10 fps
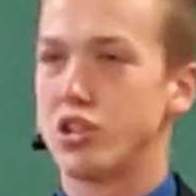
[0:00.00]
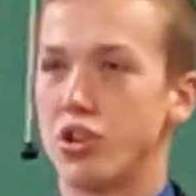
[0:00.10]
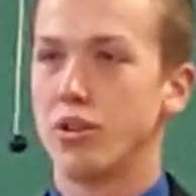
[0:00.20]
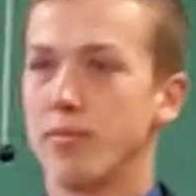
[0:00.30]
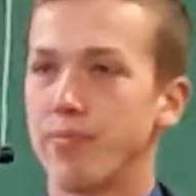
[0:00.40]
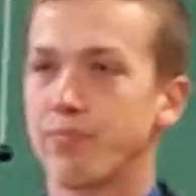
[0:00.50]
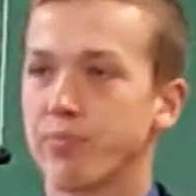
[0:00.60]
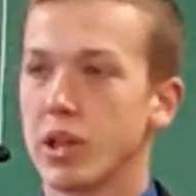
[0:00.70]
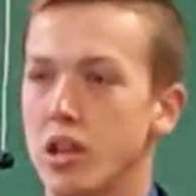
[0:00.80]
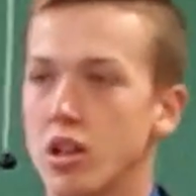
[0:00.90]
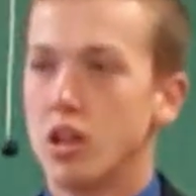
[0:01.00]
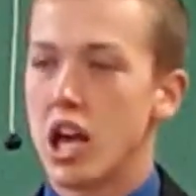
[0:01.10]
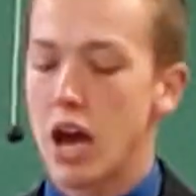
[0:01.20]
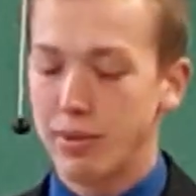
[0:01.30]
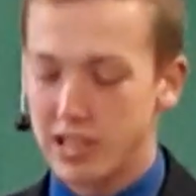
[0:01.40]
to.
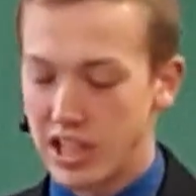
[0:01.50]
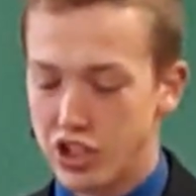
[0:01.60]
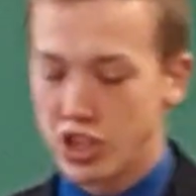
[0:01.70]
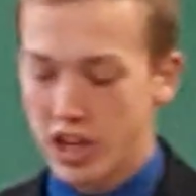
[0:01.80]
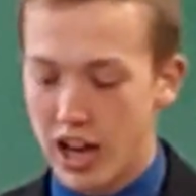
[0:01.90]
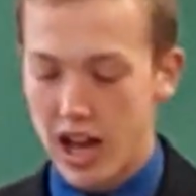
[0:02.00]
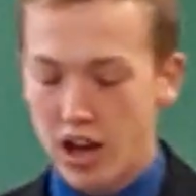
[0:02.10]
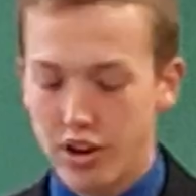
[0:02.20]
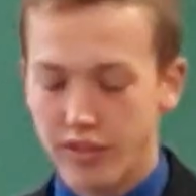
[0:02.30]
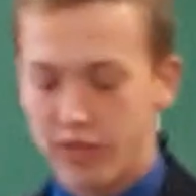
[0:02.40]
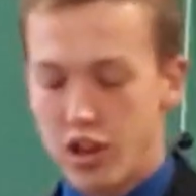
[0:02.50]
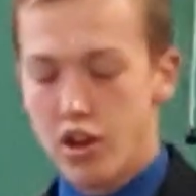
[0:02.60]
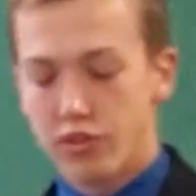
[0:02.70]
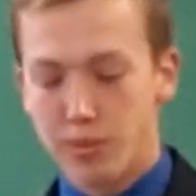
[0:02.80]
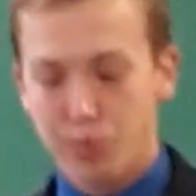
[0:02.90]
I'll be teaching out of
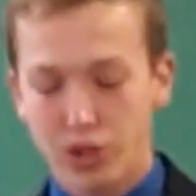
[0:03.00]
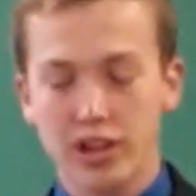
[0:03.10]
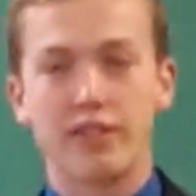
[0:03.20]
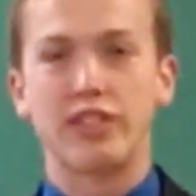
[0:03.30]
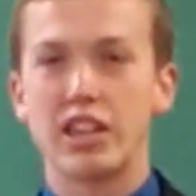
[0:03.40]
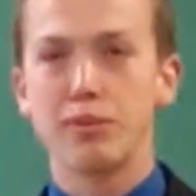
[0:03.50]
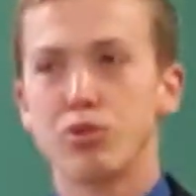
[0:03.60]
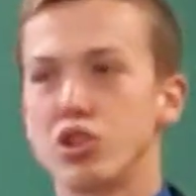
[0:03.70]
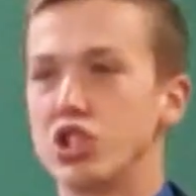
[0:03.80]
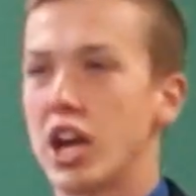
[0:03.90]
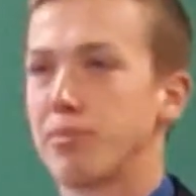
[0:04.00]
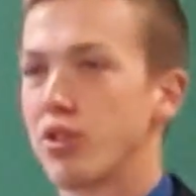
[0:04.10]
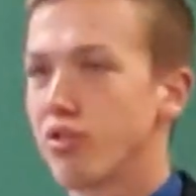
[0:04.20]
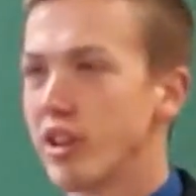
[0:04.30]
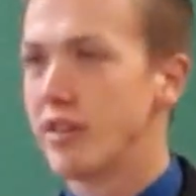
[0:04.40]
the book of Hebrews in chapter
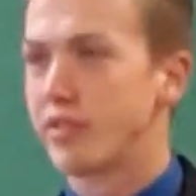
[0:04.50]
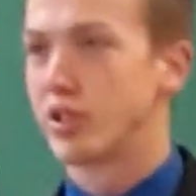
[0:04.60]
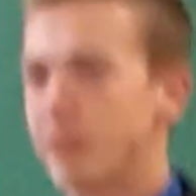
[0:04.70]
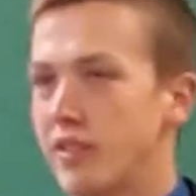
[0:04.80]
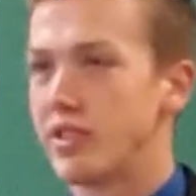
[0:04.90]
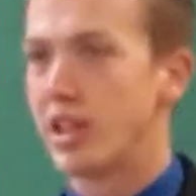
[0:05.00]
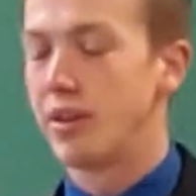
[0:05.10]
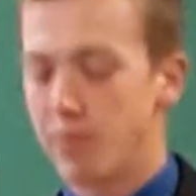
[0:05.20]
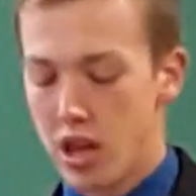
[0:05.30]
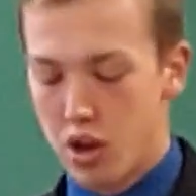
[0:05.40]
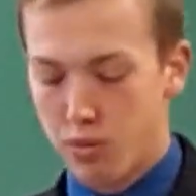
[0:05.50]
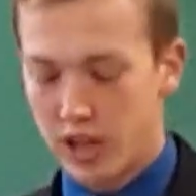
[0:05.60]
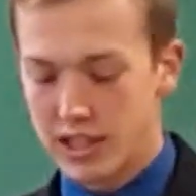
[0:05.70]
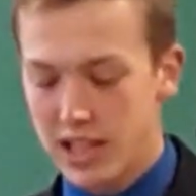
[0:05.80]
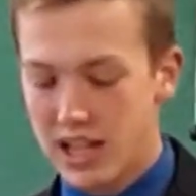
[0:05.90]
3 and verse 15, where
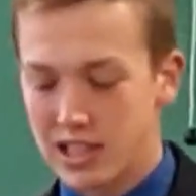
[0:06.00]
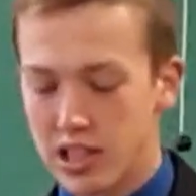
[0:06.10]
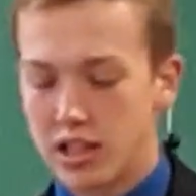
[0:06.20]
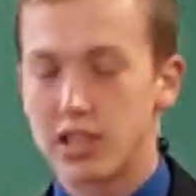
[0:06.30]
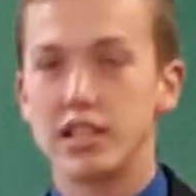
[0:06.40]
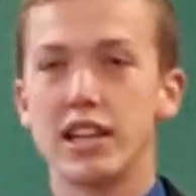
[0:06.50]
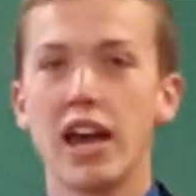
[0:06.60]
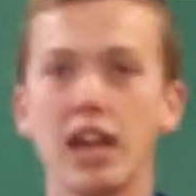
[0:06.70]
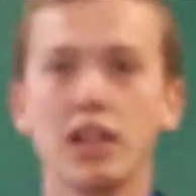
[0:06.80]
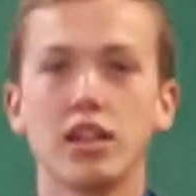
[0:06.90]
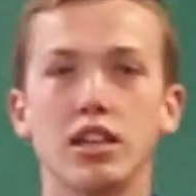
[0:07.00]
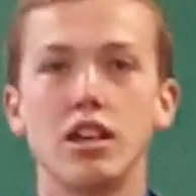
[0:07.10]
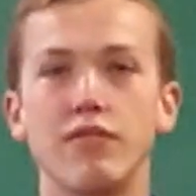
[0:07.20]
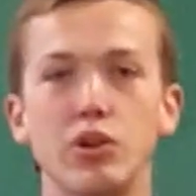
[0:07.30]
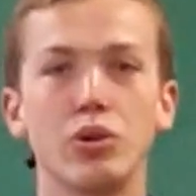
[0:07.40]
it says, "Today,
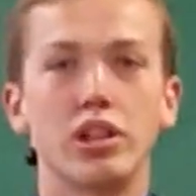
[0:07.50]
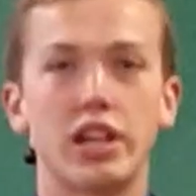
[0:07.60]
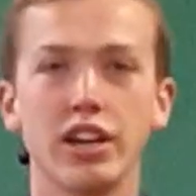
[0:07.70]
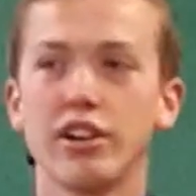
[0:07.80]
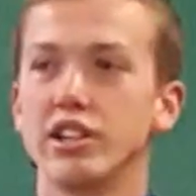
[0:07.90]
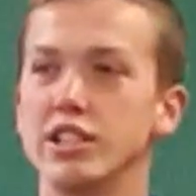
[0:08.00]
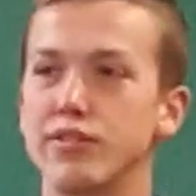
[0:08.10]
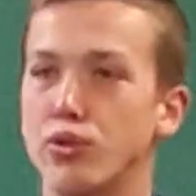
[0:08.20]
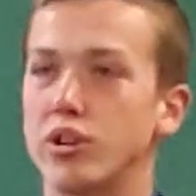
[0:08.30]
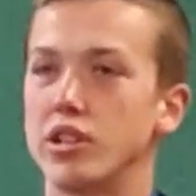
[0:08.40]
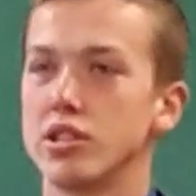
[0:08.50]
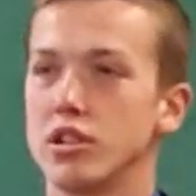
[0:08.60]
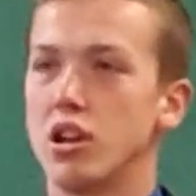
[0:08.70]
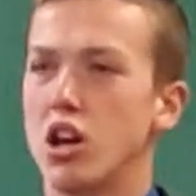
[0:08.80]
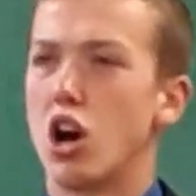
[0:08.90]
if you will hear his voice,
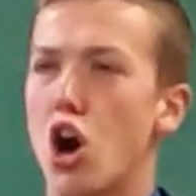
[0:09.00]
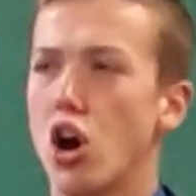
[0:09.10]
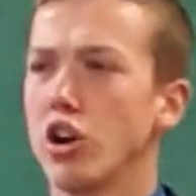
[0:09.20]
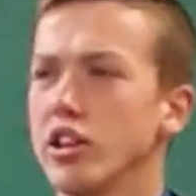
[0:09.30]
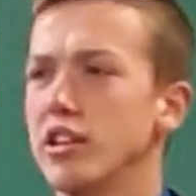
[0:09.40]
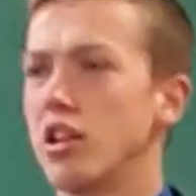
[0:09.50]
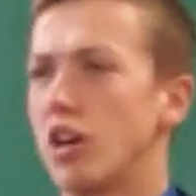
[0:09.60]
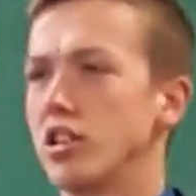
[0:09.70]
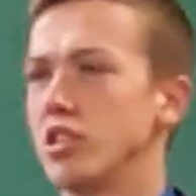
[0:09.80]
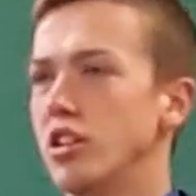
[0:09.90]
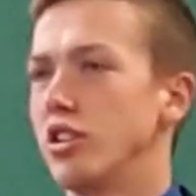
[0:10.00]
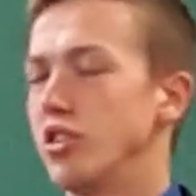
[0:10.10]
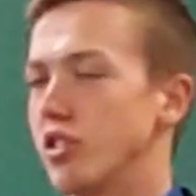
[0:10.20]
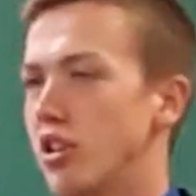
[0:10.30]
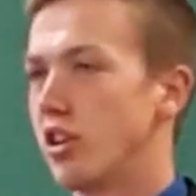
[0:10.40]
harden not
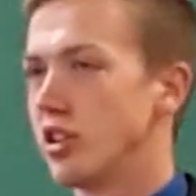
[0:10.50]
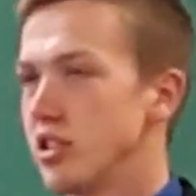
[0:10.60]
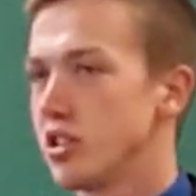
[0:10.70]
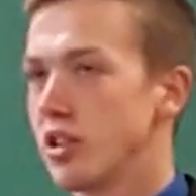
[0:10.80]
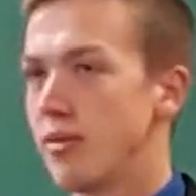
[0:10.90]
your hearts."